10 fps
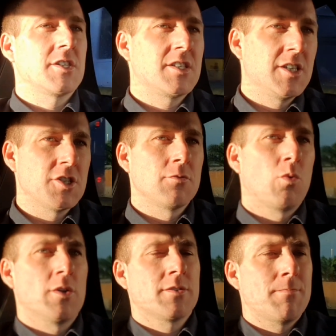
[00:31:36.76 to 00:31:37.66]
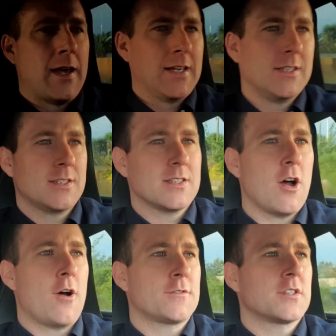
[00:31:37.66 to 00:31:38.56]
decision was made
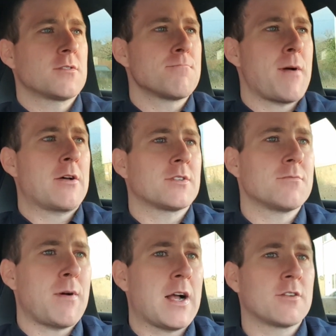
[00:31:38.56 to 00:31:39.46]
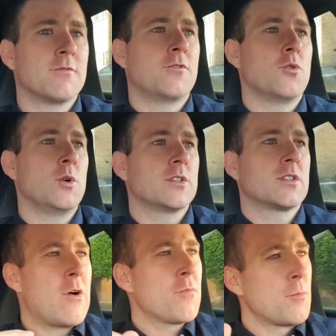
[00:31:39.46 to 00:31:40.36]
after some bouncing back and forwards.
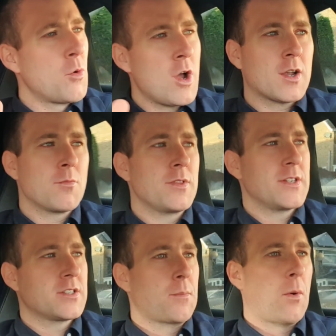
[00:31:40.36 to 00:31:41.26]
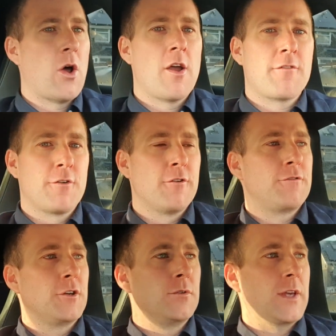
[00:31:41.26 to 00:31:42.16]
Now I've been working with this supplier for a
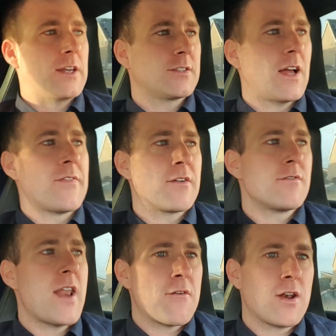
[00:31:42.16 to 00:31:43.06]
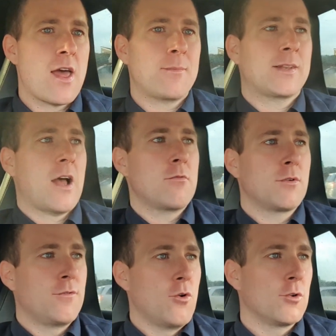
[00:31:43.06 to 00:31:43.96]
few years and they've never let me down
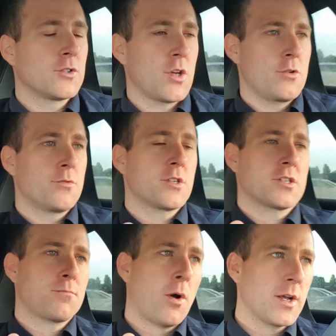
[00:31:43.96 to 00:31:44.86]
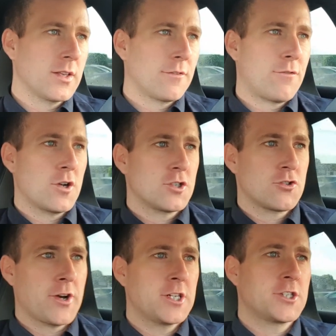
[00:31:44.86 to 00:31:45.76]
before. So despite the
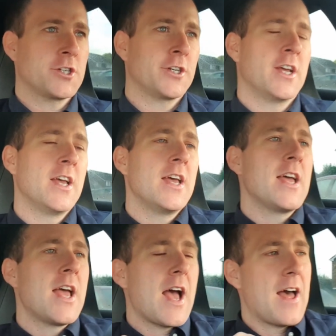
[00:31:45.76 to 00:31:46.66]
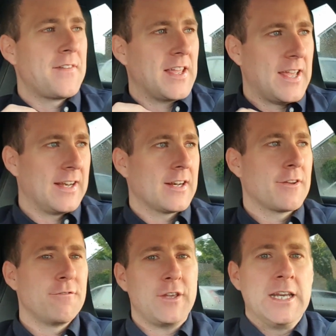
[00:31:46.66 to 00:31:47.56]
frustration and the
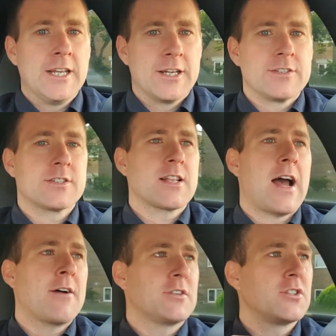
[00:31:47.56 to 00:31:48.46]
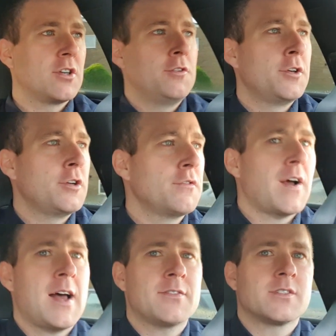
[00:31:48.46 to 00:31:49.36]
inconvenience that having two new
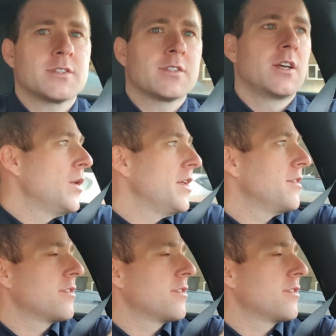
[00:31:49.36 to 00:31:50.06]
vans with